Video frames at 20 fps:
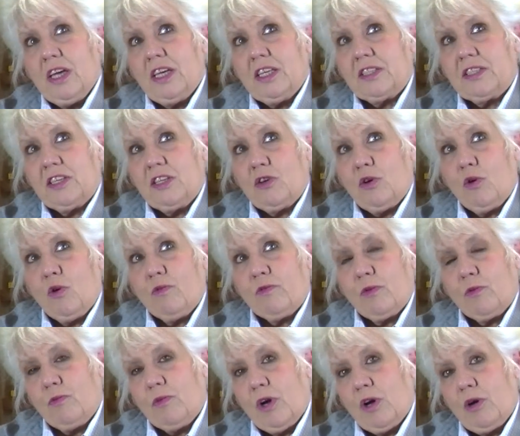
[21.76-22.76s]
it's an
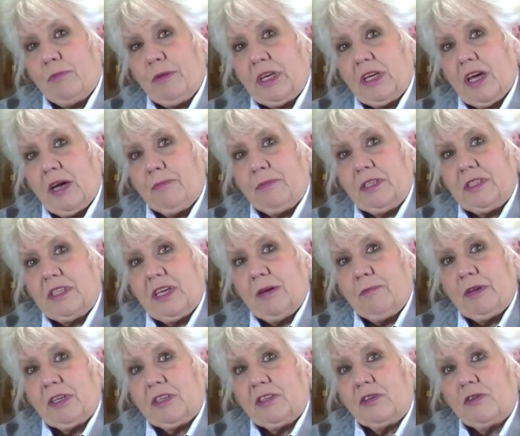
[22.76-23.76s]
overwhelming
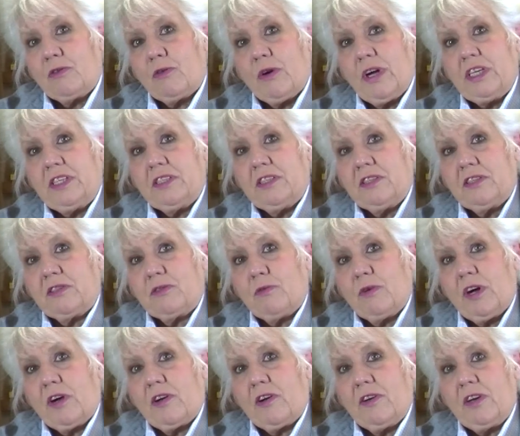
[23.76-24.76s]
epidemic and crisis
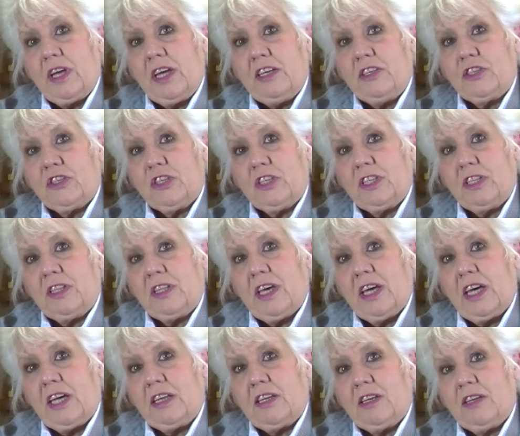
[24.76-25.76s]
throughout our nation
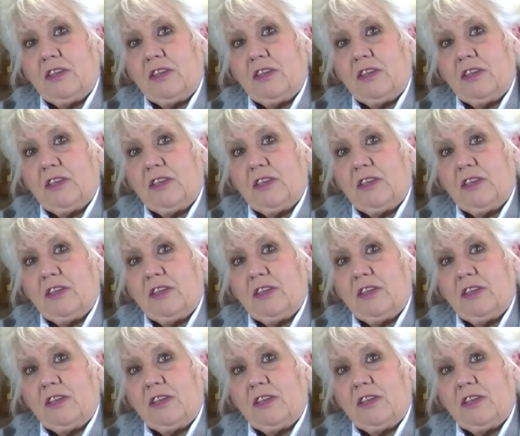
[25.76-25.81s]
that